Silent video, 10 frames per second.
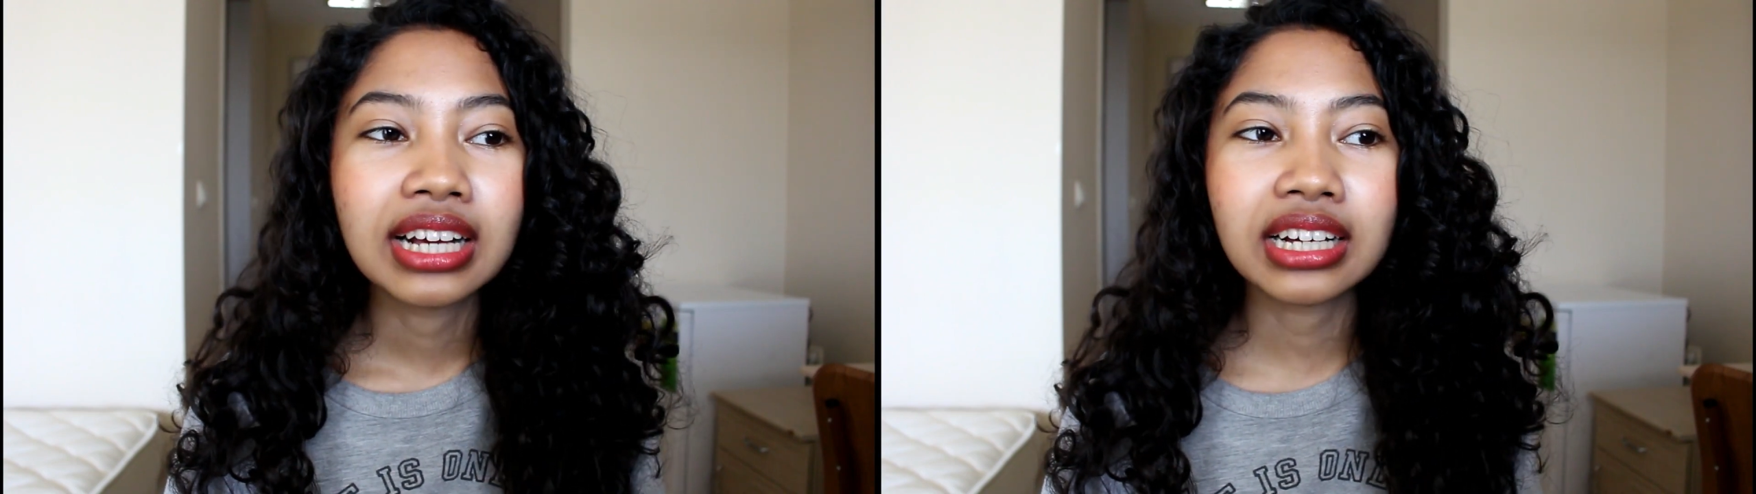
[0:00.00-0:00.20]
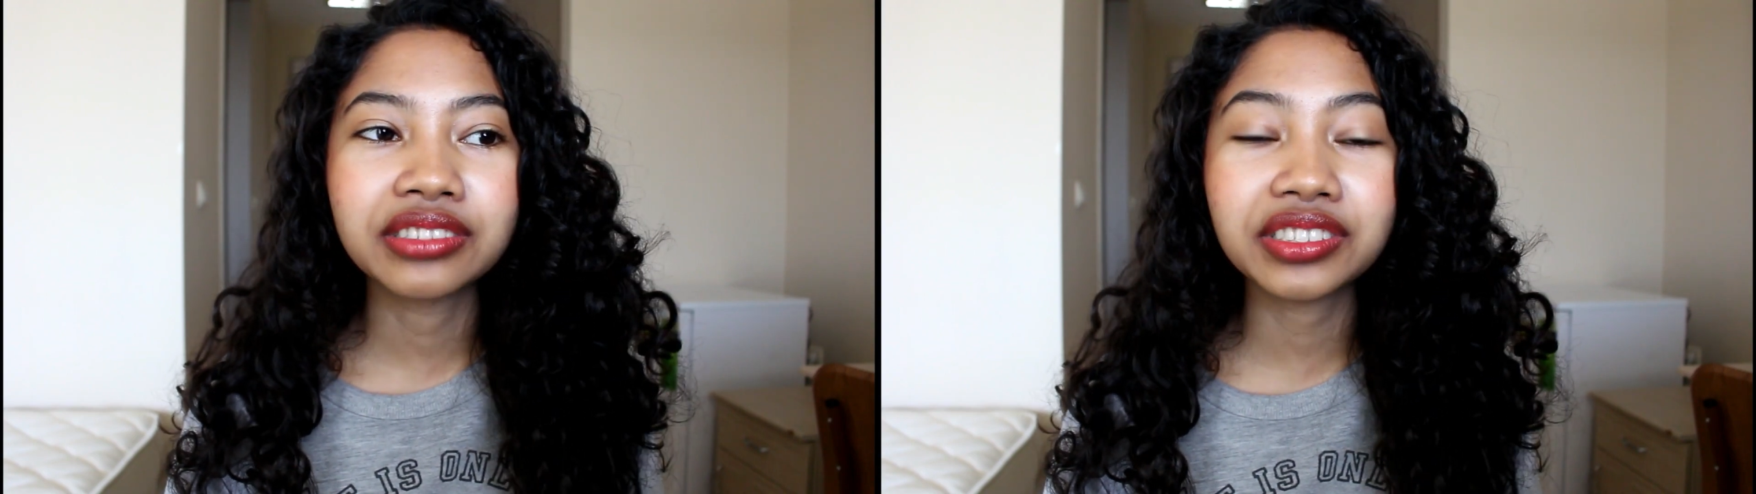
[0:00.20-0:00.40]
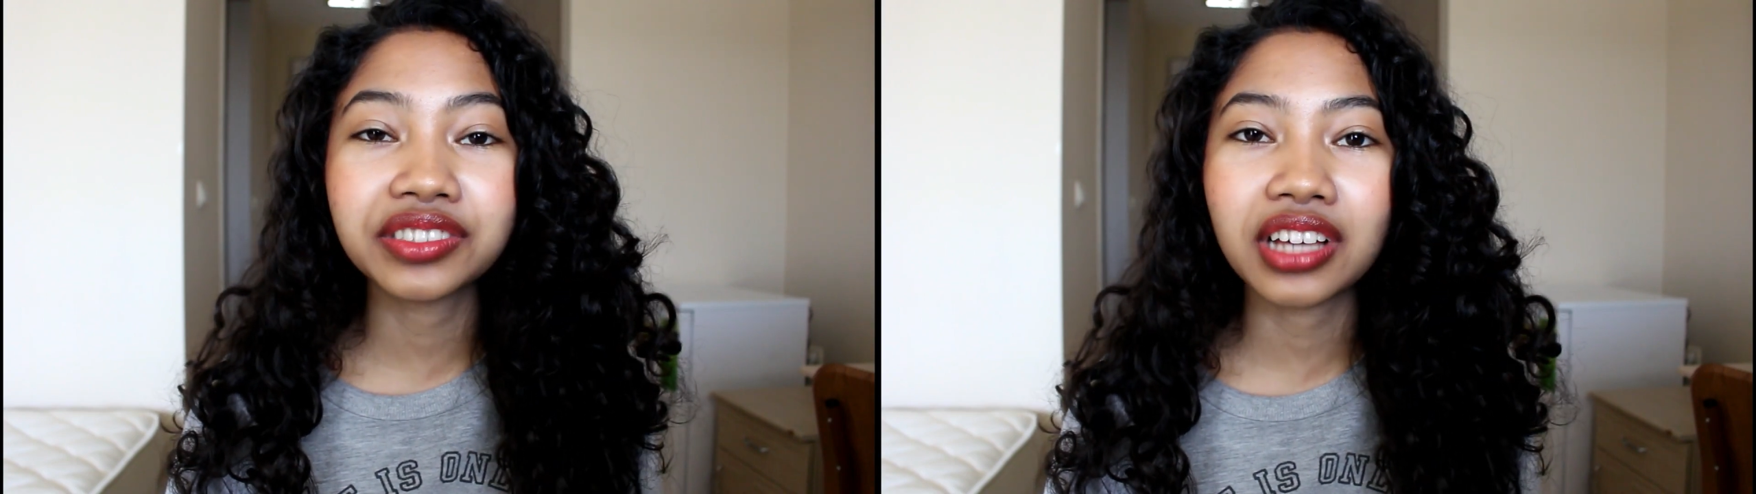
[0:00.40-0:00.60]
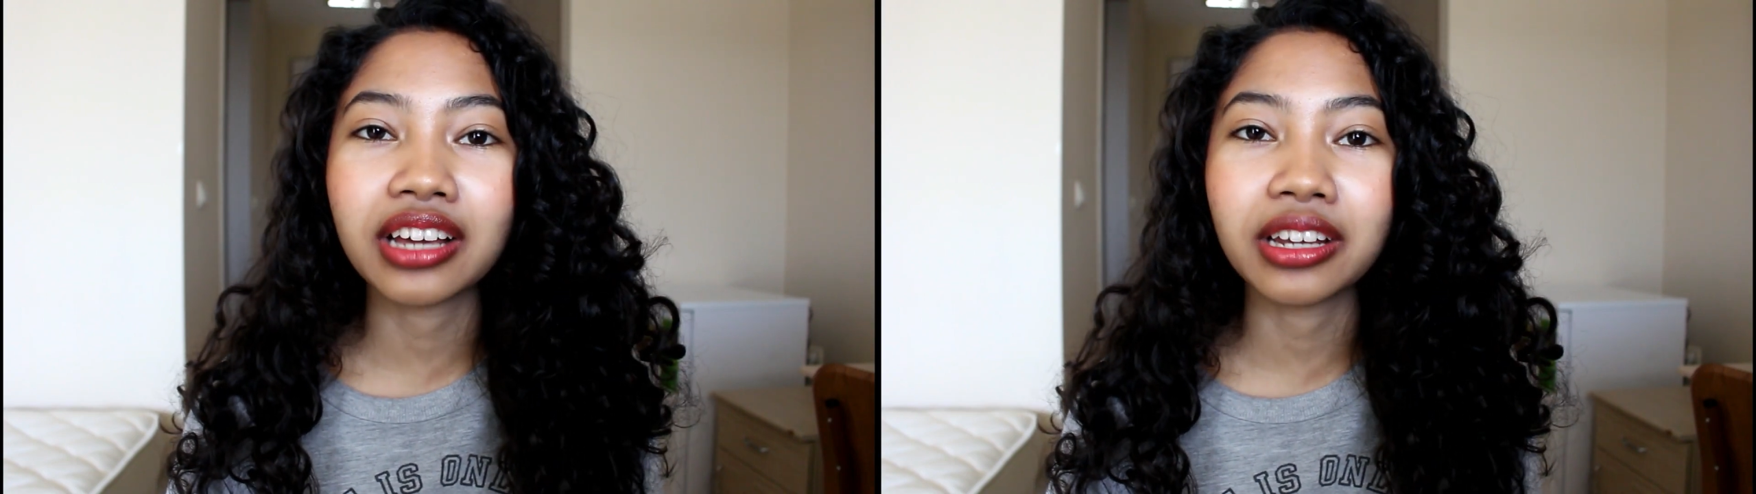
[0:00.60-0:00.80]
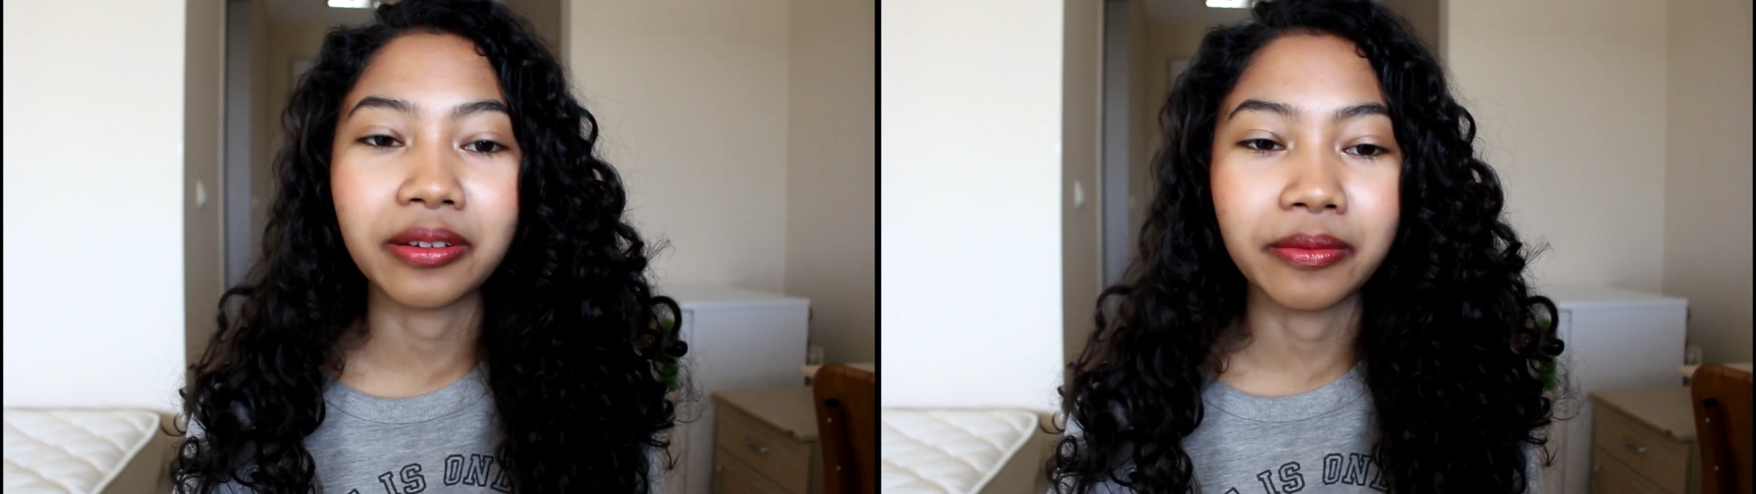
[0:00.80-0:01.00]

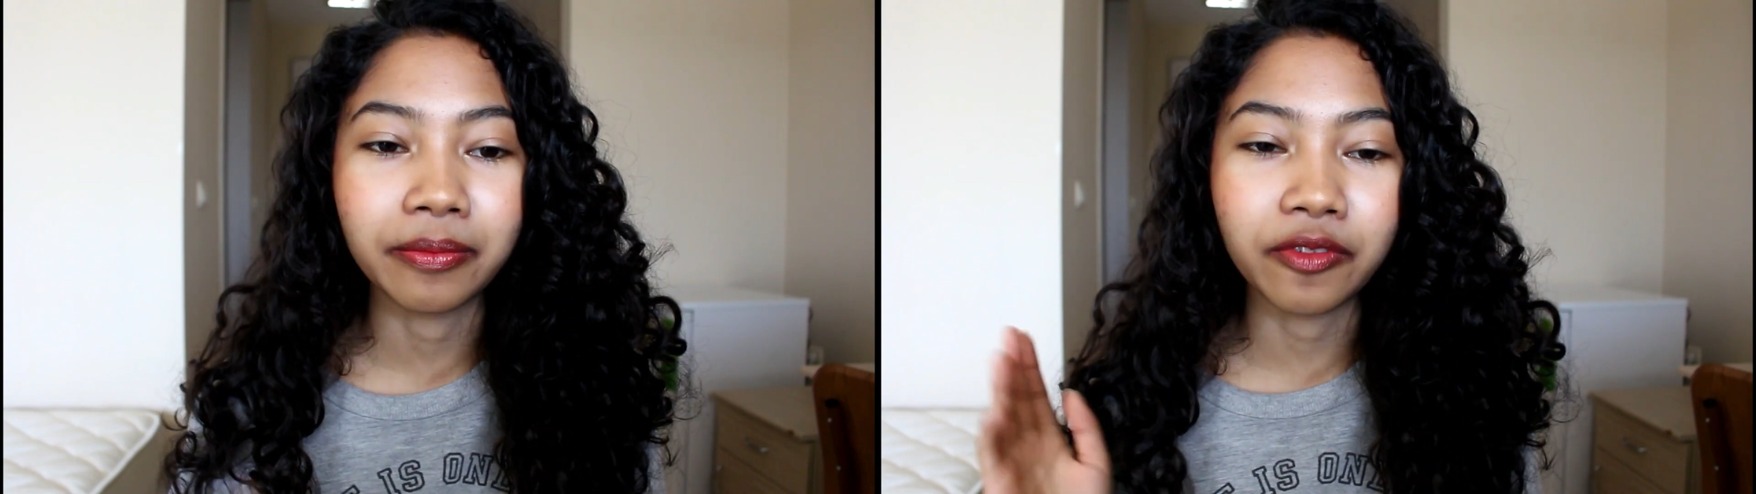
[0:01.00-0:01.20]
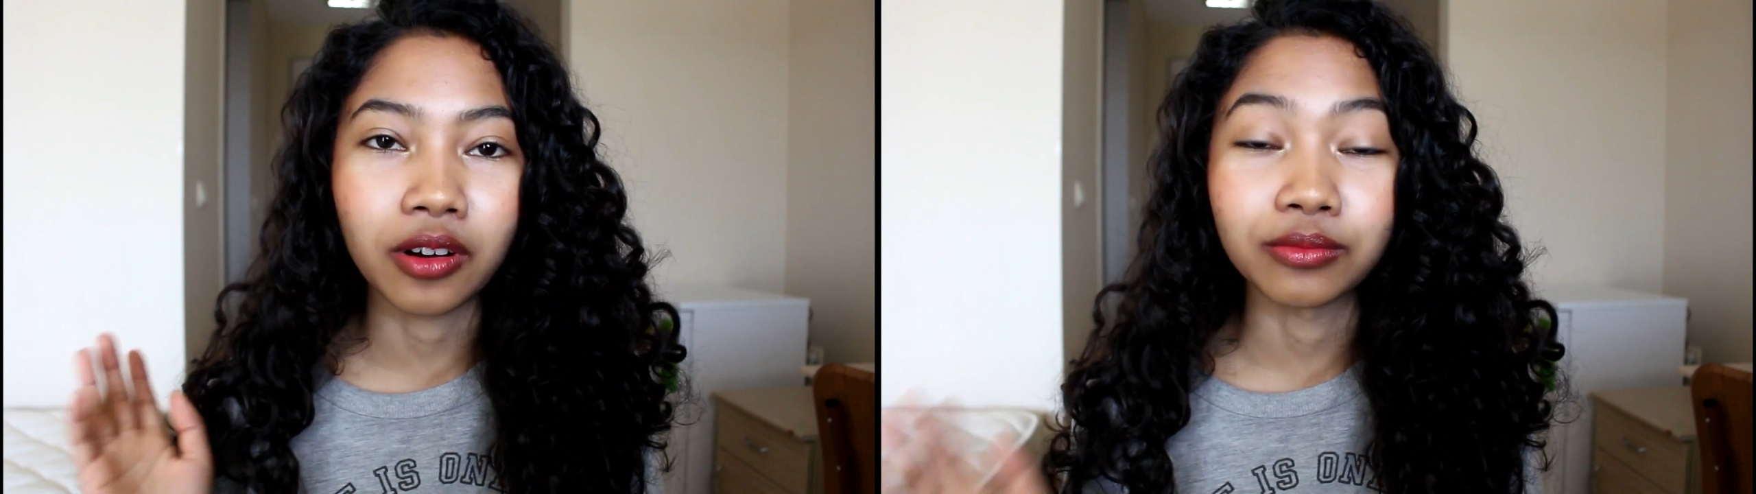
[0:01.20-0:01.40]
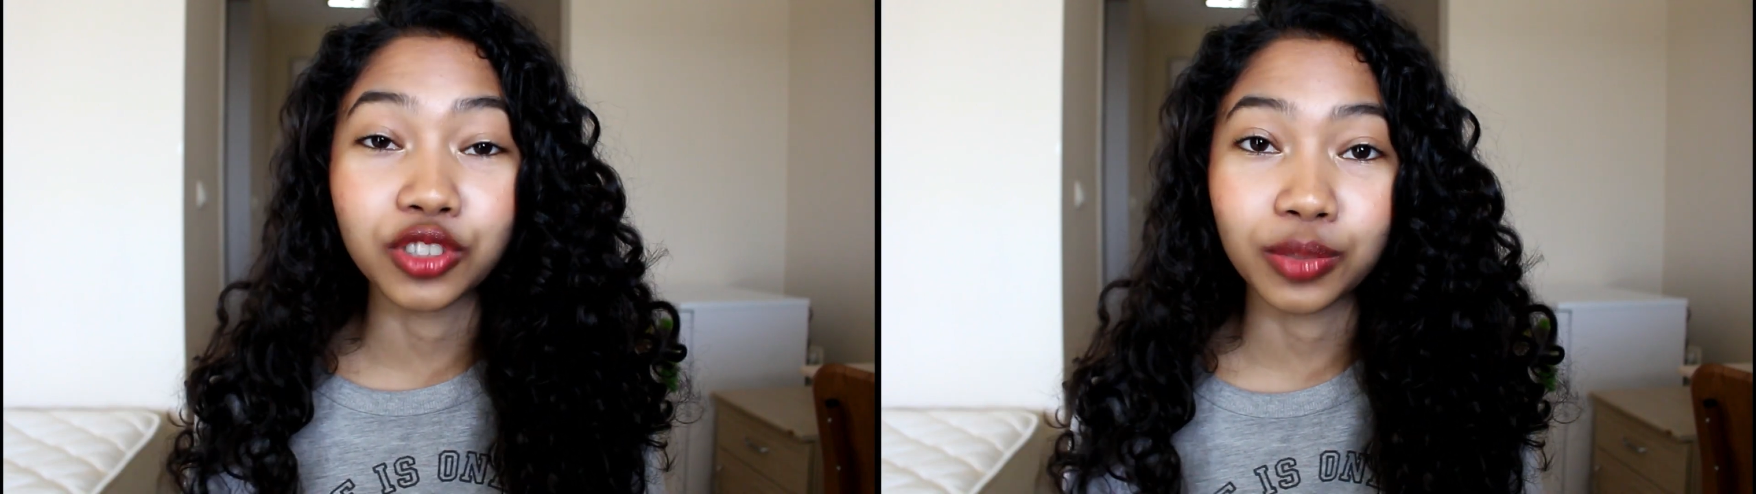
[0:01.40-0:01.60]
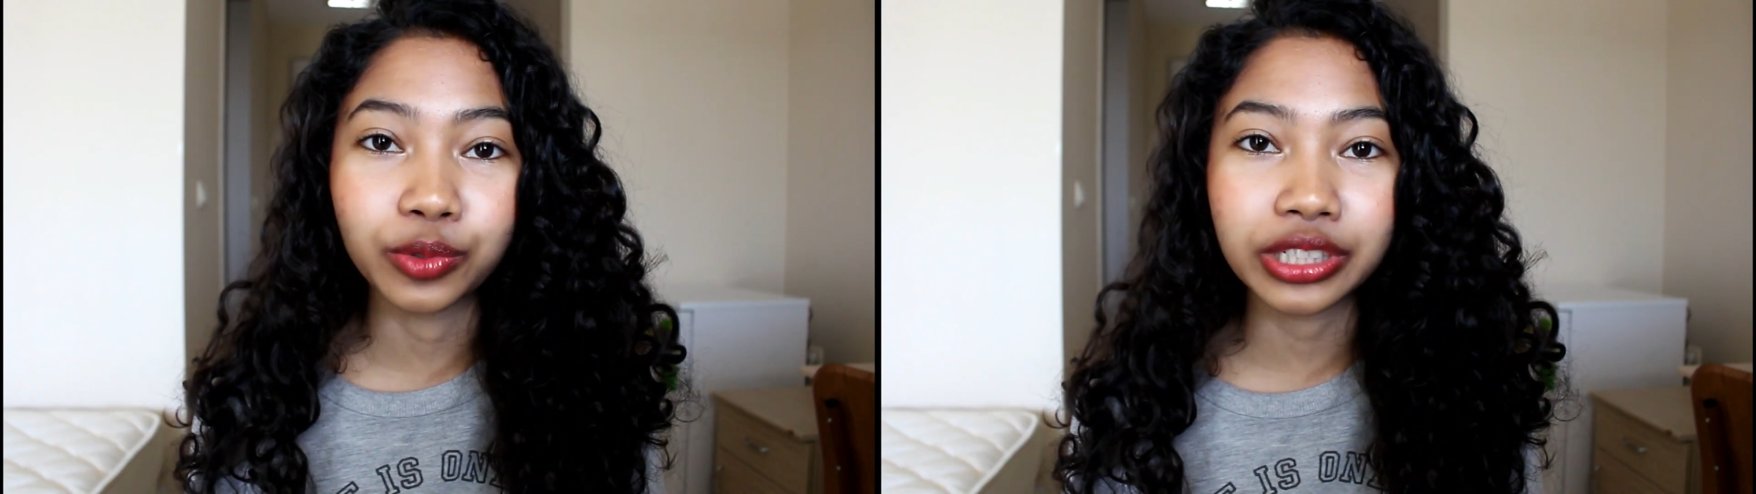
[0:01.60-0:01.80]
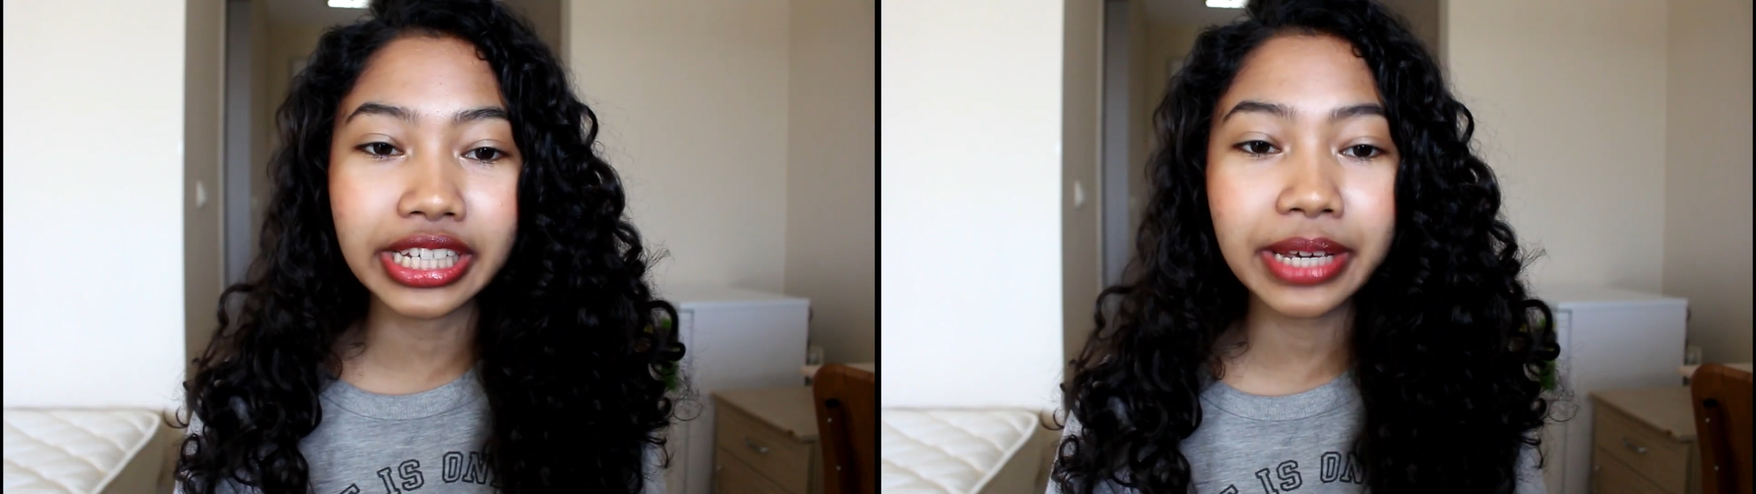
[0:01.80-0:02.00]
Kazakhstan and from
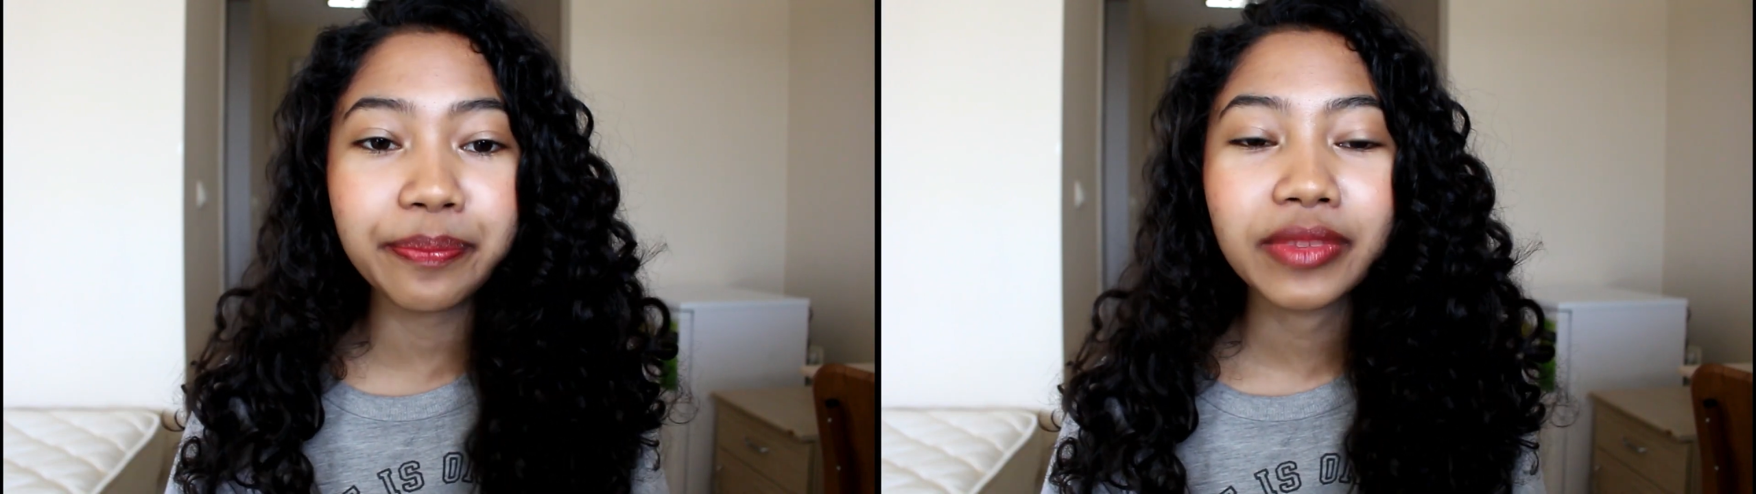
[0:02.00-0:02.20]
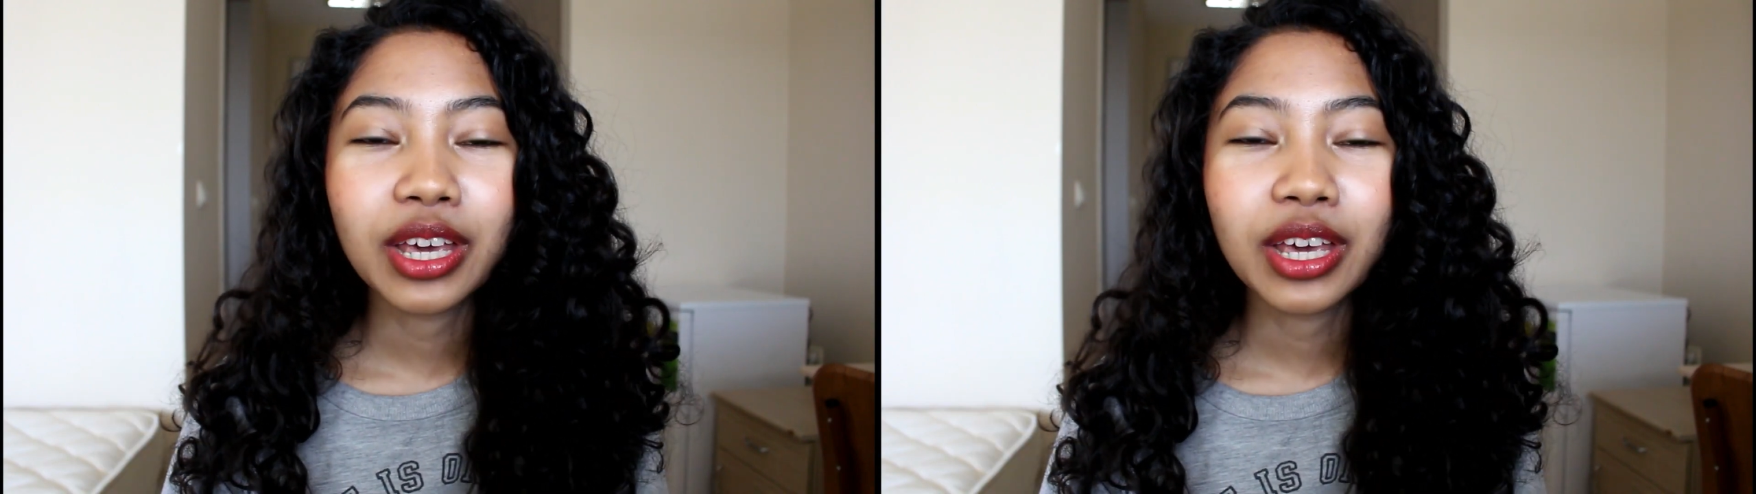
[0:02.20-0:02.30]
Djibouti.